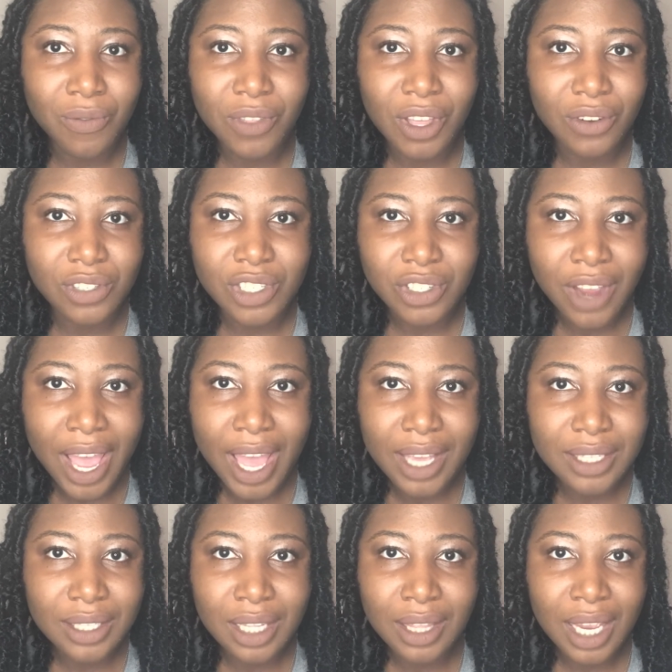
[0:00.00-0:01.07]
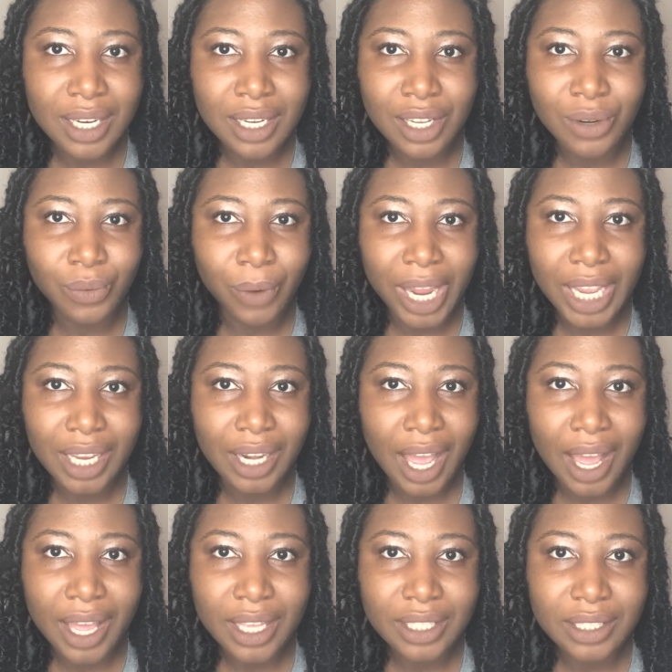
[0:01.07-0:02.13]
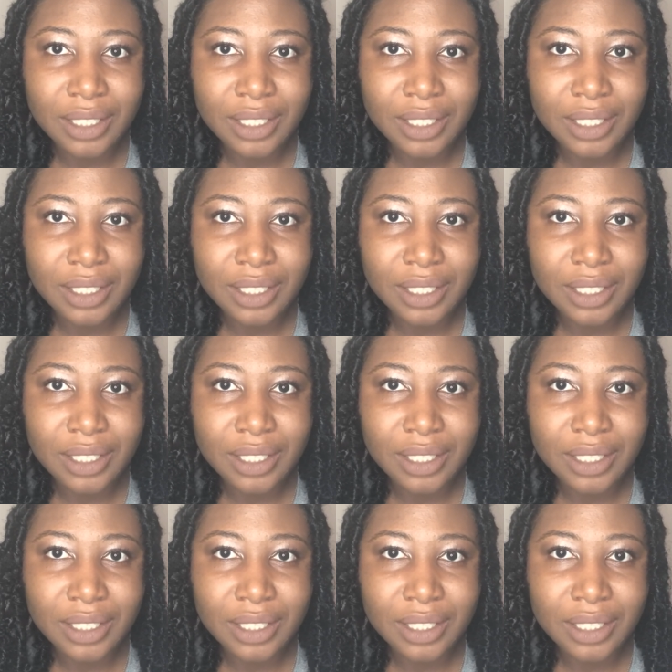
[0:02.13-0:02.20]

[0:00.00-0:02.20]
those tracks that they didn't recognize.